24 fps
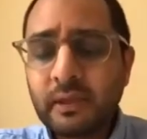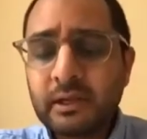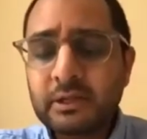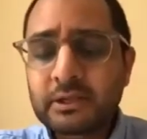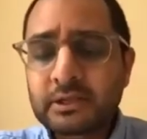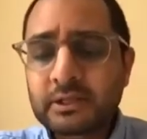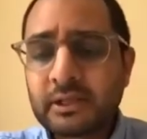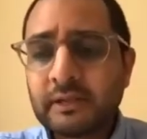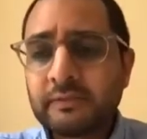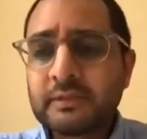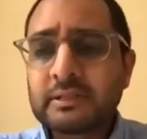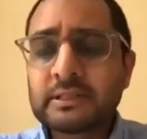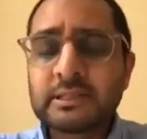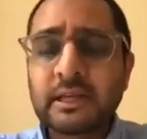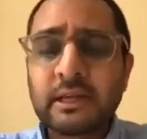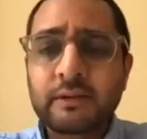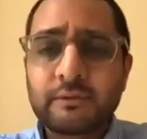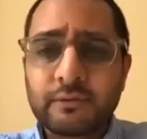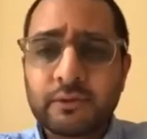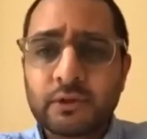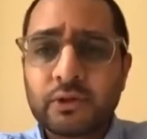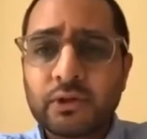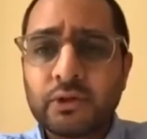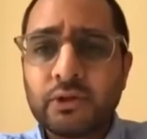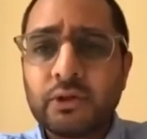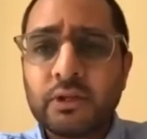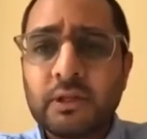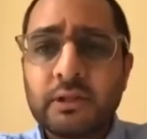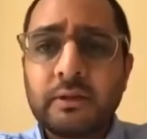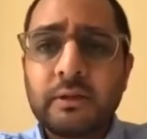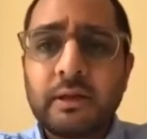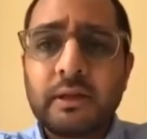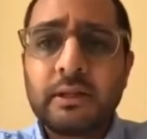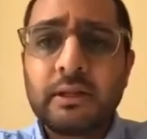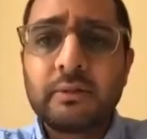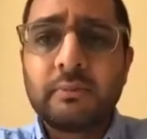sattva gun,
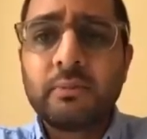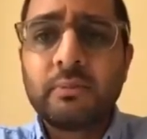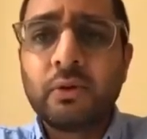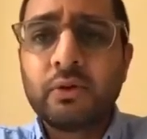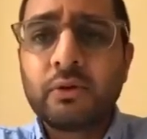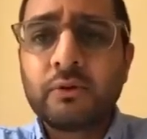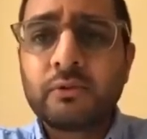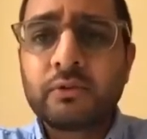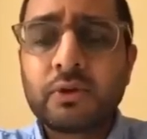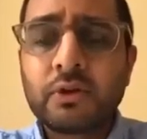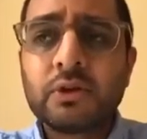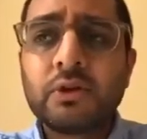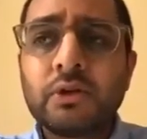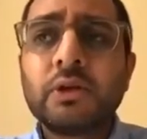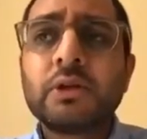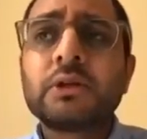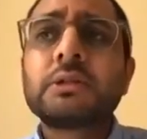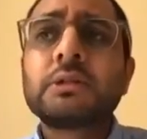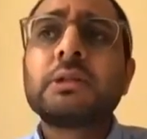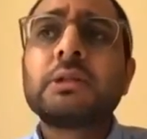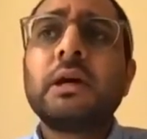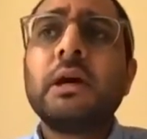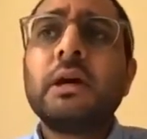in the mode of goodness,